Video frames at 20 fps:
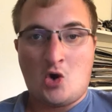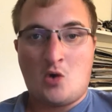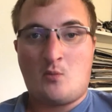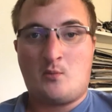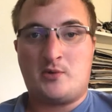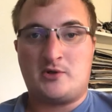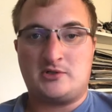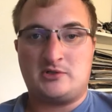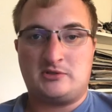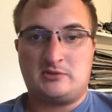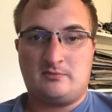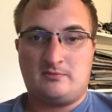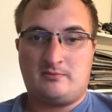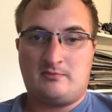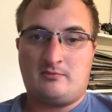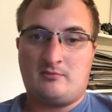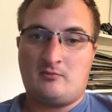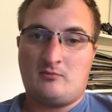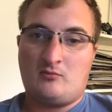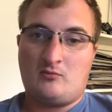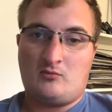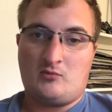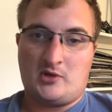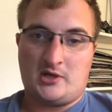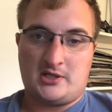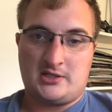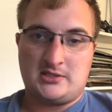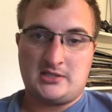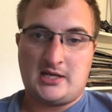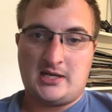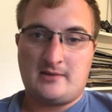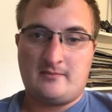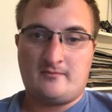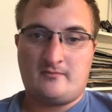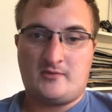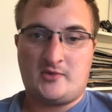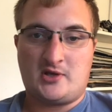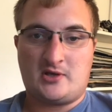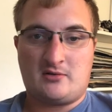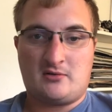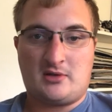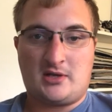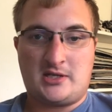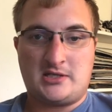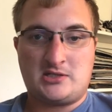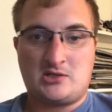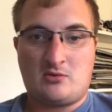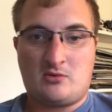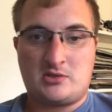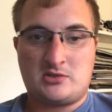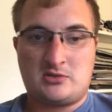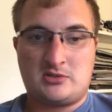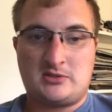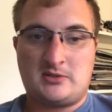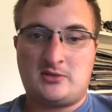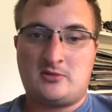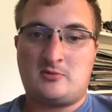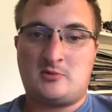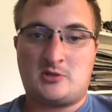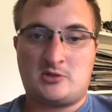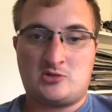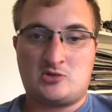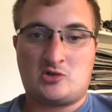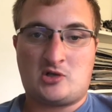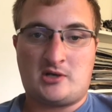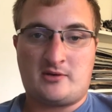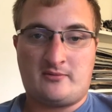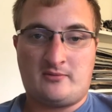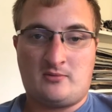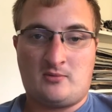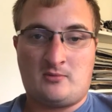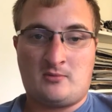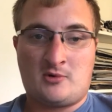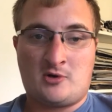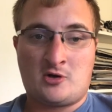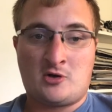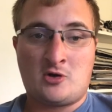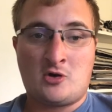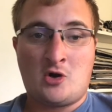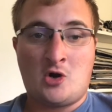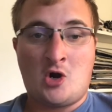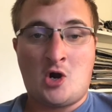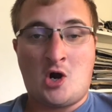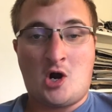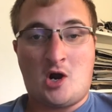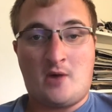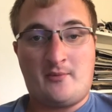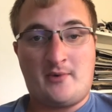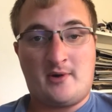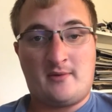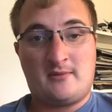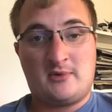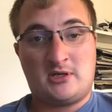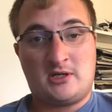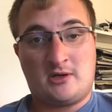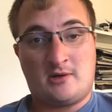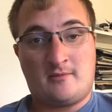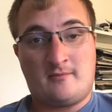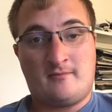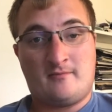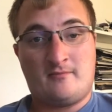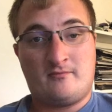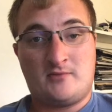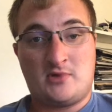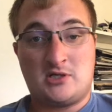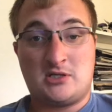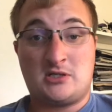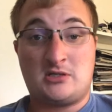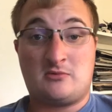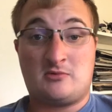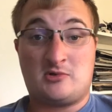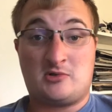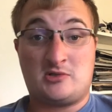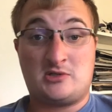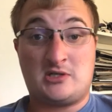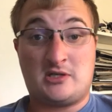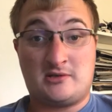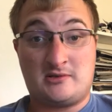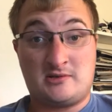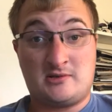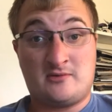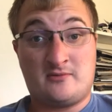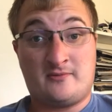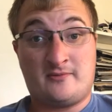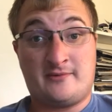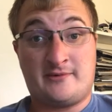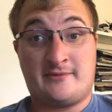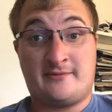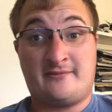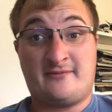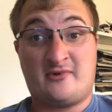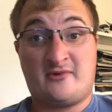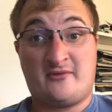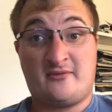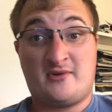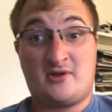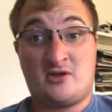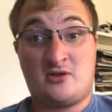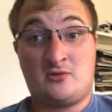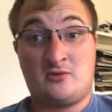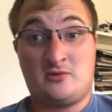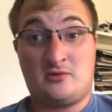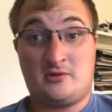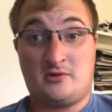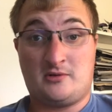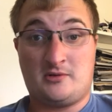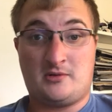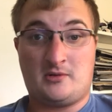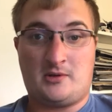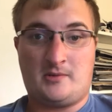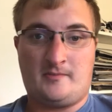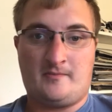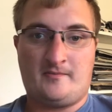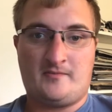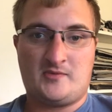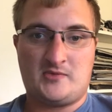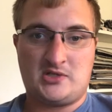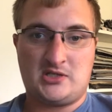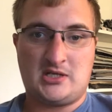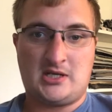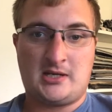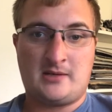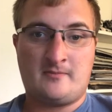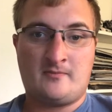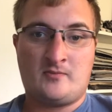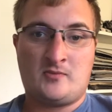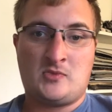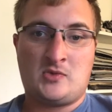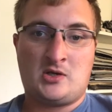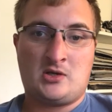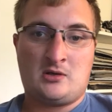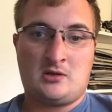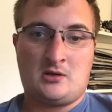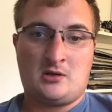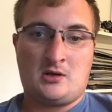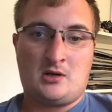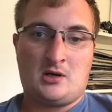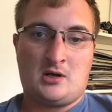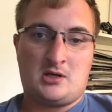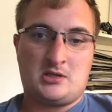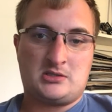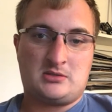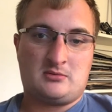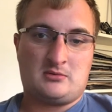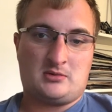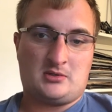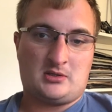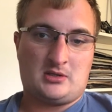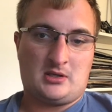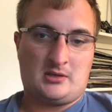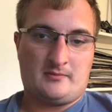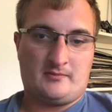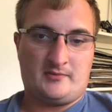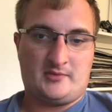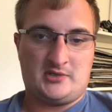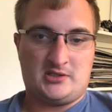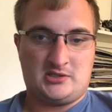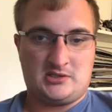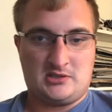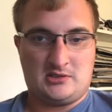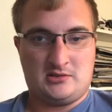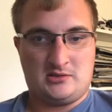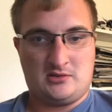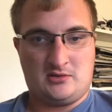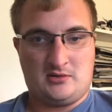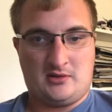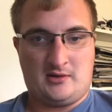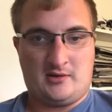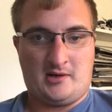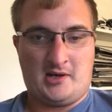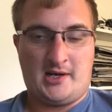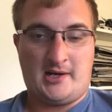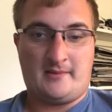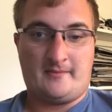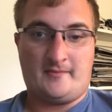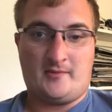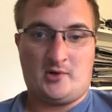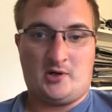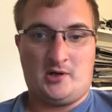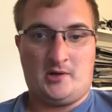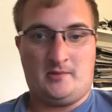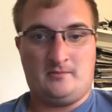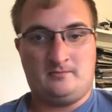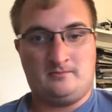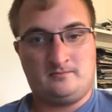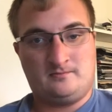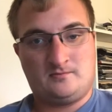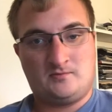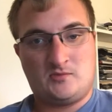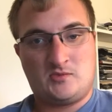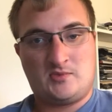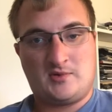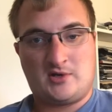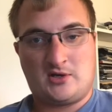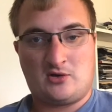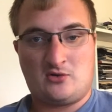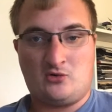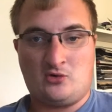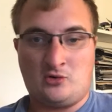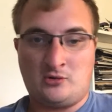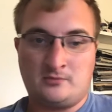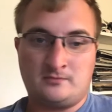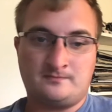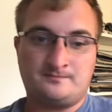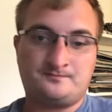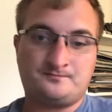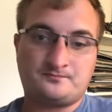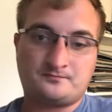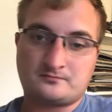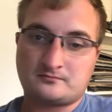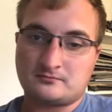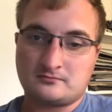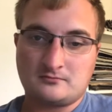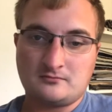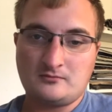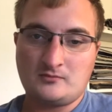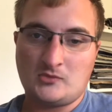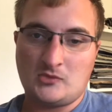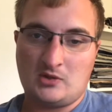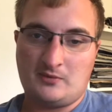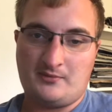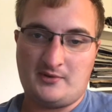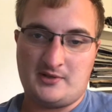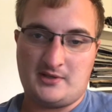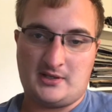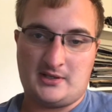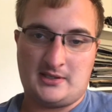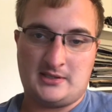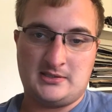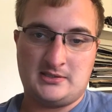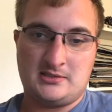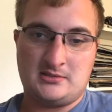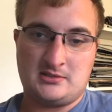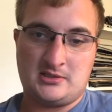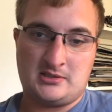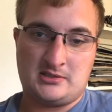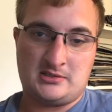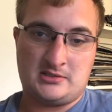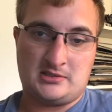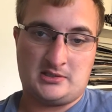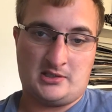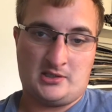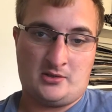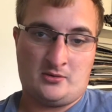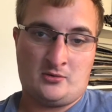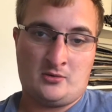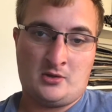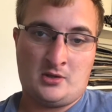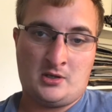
But like I say, thank you guys so much for seeing. Make you subscribe for more. I'll follow me on Pinterest, and stay tuned for 4th video today. Something like that. Be tuned to that. Pretty cool. Pretty interesting. So